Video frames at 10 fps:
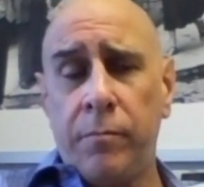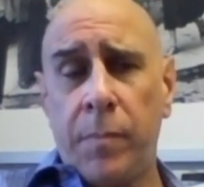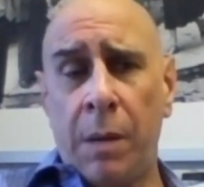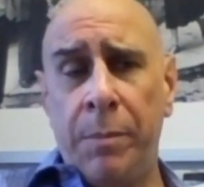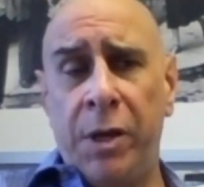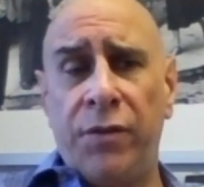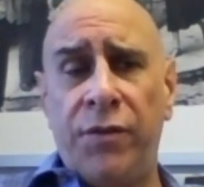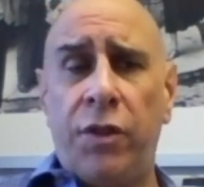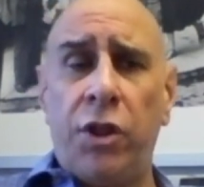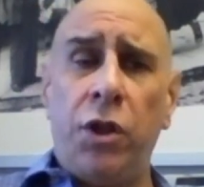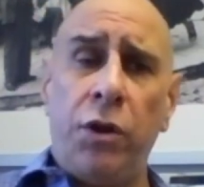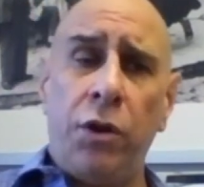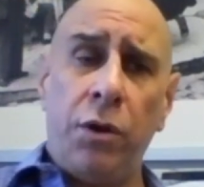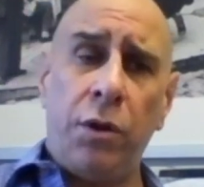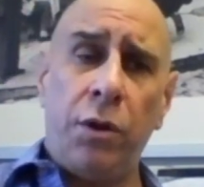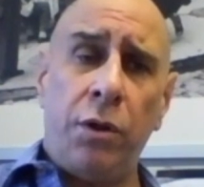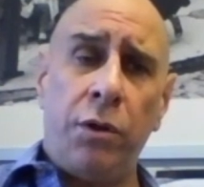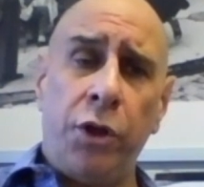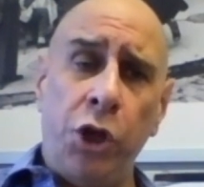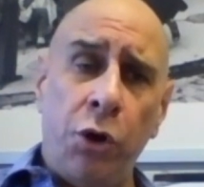Because
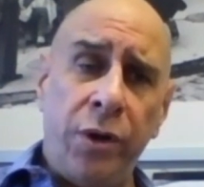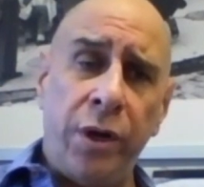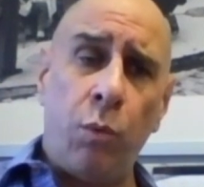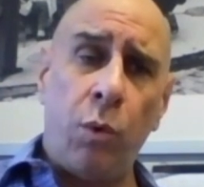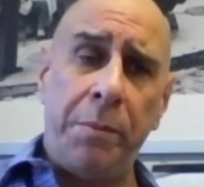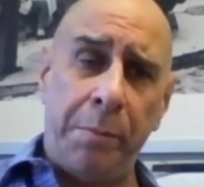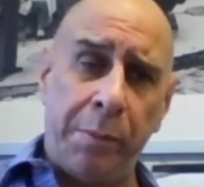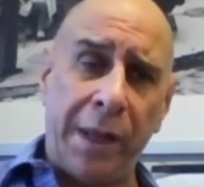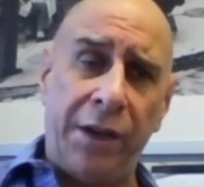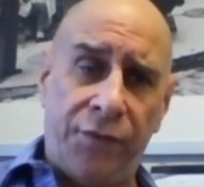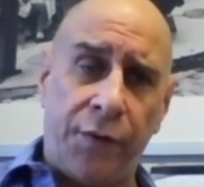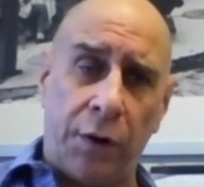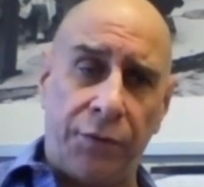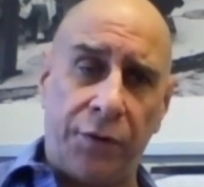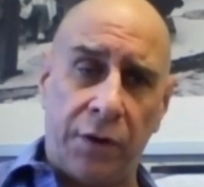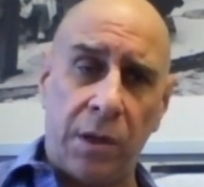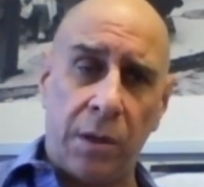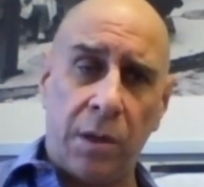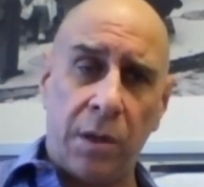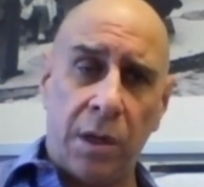the union will be placed first.
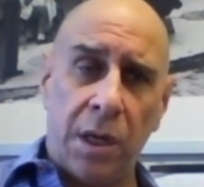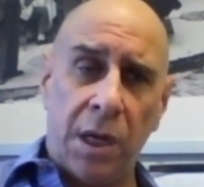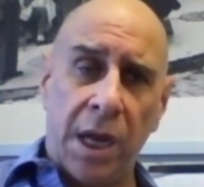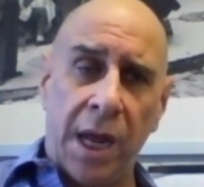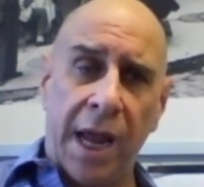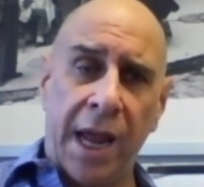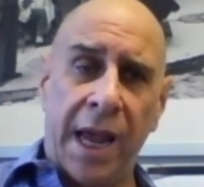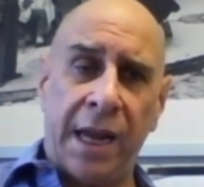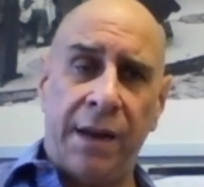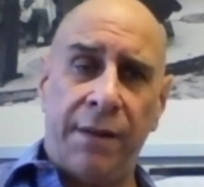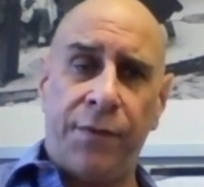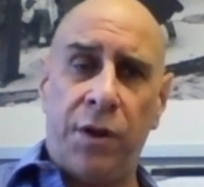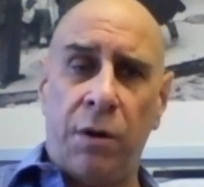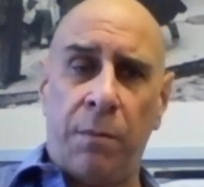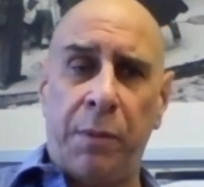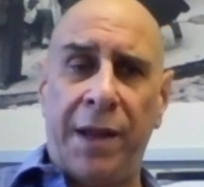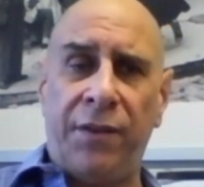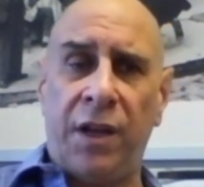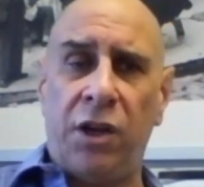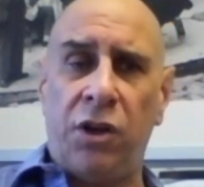And if you're
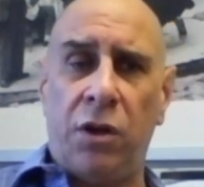placing,